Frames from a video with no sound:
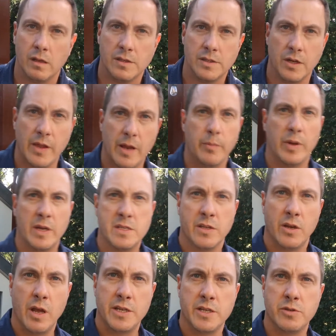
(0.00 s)
So that piece
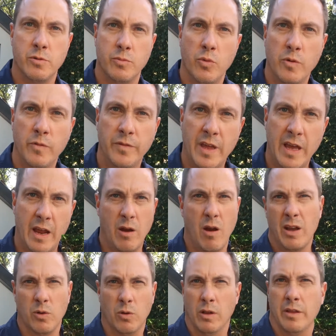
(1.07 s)
that I just removed there,
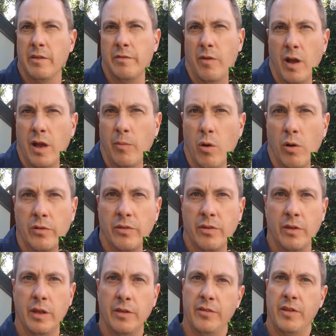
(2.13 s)
I call it the firebox.
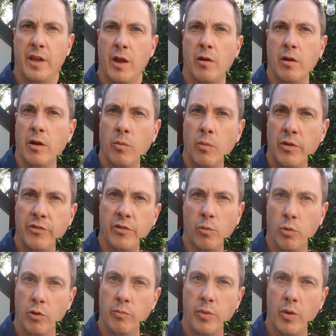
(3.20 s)
It's the area in which the
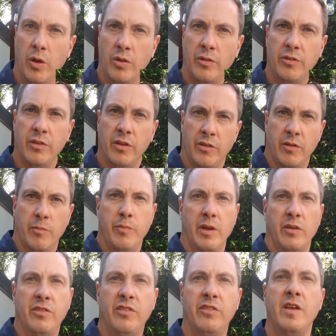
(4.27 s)
wood burns. It's a
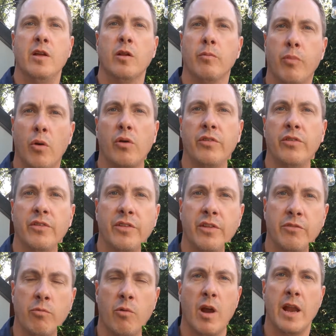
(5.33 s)
big steel box that
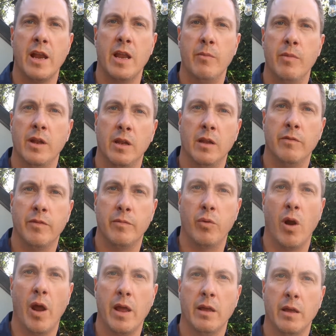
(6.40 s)
sits right in the middle of the
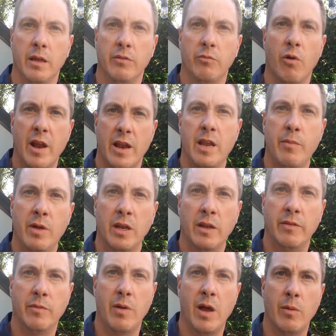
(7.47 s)
braai, right in the middle
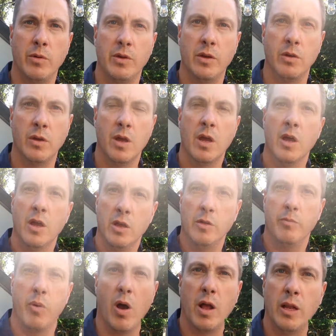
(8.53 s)
of the barbecue.
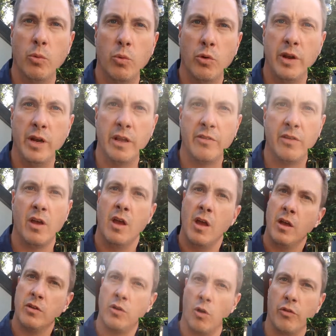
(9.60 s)
You pile your wood in it,
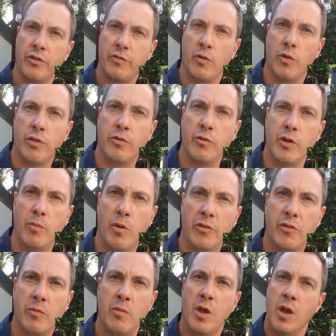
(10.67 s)
coals fall through the
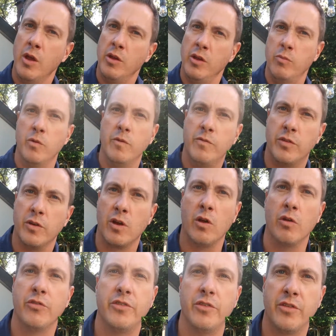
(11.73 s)
bottom, you move the
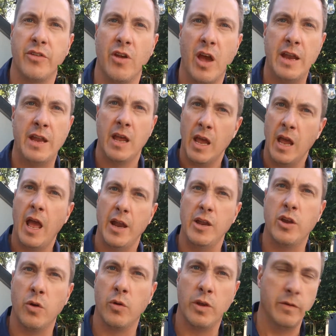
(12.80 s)
coals to the side, and
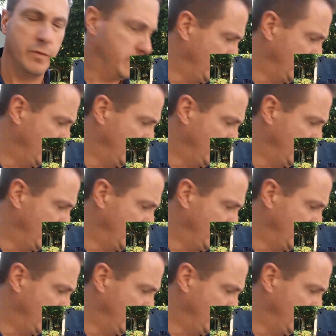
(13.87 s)
you cook your